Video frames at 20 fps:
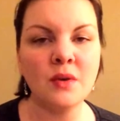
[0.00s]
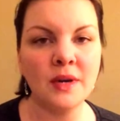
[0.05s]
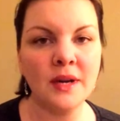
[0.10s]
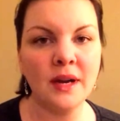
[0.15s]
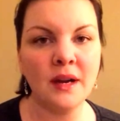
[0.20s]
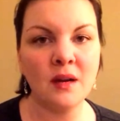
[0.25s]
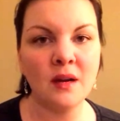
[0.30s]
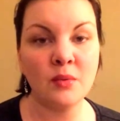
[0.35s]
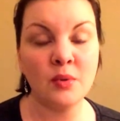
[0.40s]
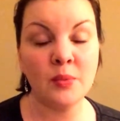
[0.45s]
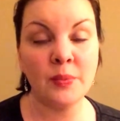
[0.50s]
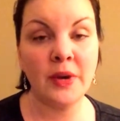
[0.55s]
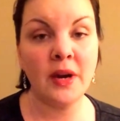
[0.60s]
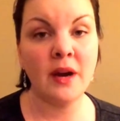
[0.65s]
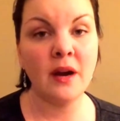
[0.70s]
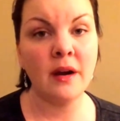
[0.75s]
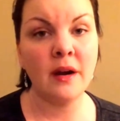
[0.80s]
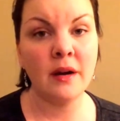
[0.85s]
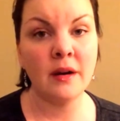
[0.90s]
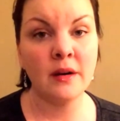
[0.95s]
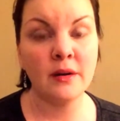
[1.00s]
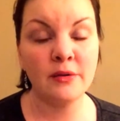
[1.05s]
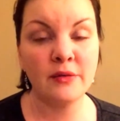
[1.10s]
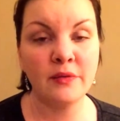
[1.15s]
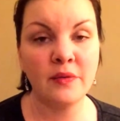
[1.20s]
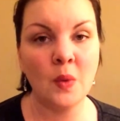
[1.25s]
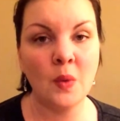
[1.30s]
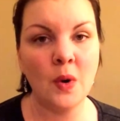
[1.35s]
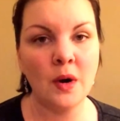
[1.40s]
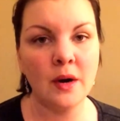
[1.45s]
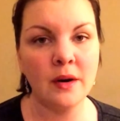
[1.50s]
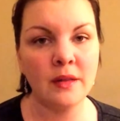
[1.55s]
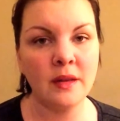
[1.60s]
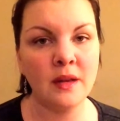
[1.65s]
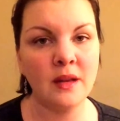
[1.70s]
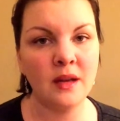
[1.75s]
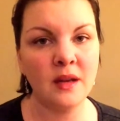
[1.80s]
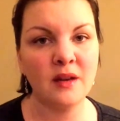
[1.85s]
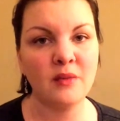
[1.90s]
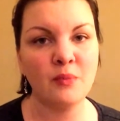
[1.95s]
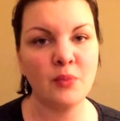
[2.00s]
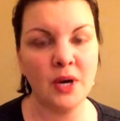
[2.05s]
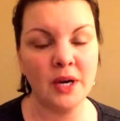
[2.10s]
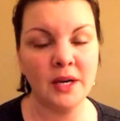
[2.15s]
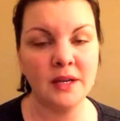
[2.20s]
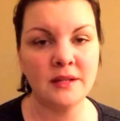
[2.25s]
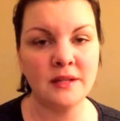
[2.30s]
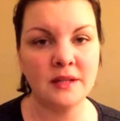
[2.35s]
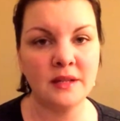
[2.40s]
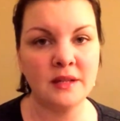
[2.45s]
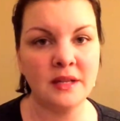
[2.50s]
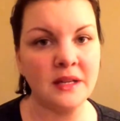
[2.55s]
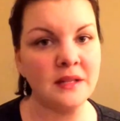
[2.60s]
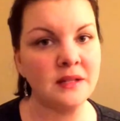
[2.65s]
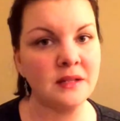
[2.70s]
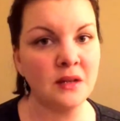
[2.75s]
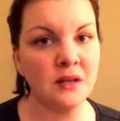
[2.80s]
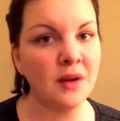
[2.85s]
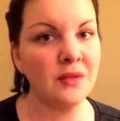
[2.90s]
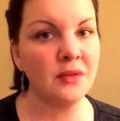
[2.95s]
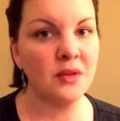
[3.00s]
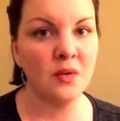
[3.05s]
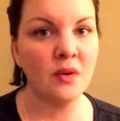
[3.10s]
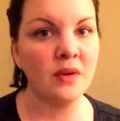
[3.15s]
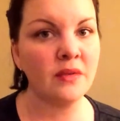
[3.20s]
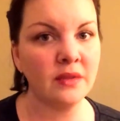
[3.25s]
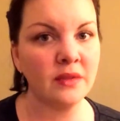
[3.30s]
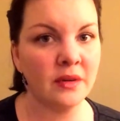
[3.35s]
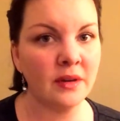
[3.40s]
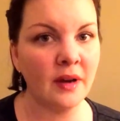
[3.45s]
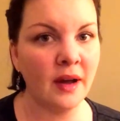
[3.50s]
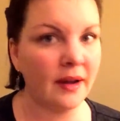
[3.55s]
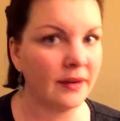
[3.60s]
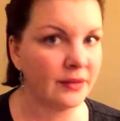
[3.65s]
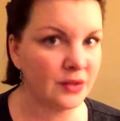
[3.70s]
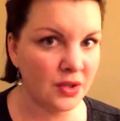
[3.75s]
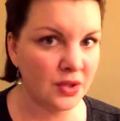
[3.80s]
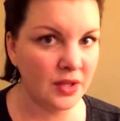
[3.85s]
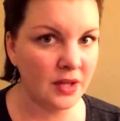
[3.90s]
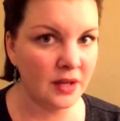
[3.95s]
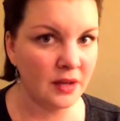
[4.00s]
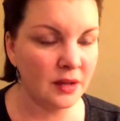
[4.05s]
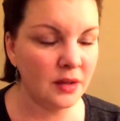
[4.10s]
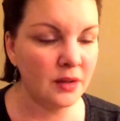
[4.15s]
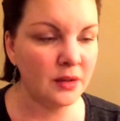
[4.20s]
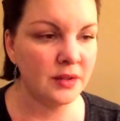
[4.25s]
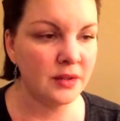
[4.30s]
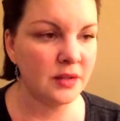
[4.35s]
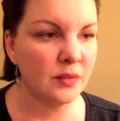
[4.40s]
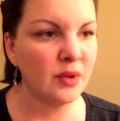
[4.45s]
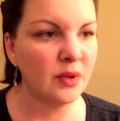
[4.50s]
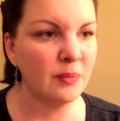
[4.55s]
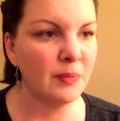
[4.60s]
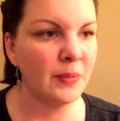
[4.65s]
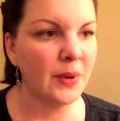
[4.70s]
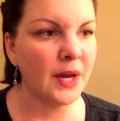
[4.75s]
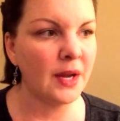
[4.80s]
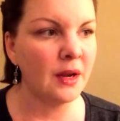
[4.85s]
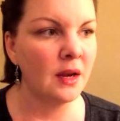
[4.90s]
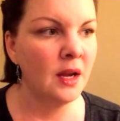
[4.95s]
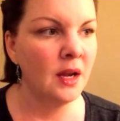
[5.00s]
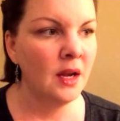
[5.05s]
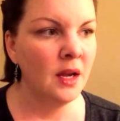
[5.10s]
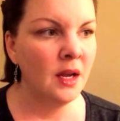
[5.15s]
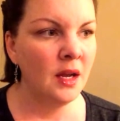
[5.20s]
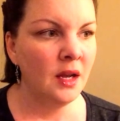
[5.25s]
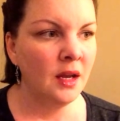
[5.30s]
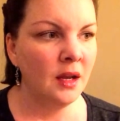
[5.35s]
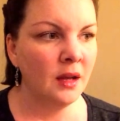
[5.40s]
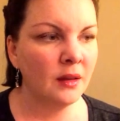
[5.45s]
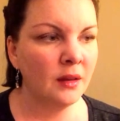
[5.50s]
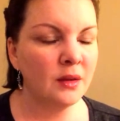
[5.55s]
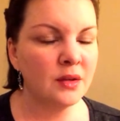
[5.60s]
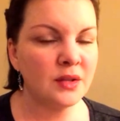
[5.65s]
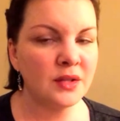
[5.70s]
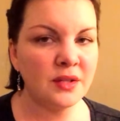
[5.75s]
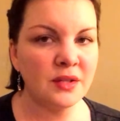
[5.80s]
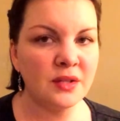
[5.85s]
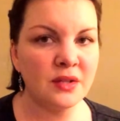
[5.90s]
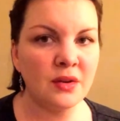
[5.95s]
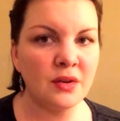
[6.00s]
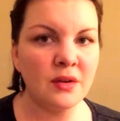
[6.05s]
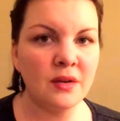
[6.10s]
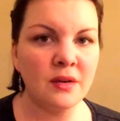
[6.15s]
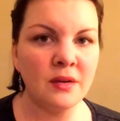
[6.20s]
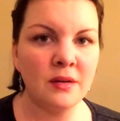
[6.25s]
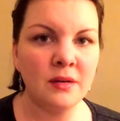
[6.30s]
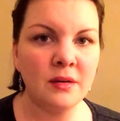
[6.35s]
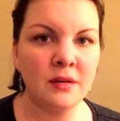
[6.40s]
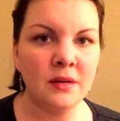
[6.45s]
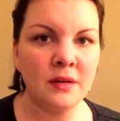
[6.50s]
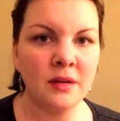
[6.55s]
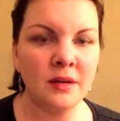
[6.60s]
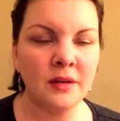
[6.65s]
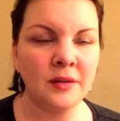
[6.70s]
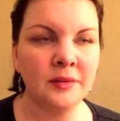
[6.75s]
or getting prepared for the negative pregnancy test. Not that you ever actually get used to it, but there's a certain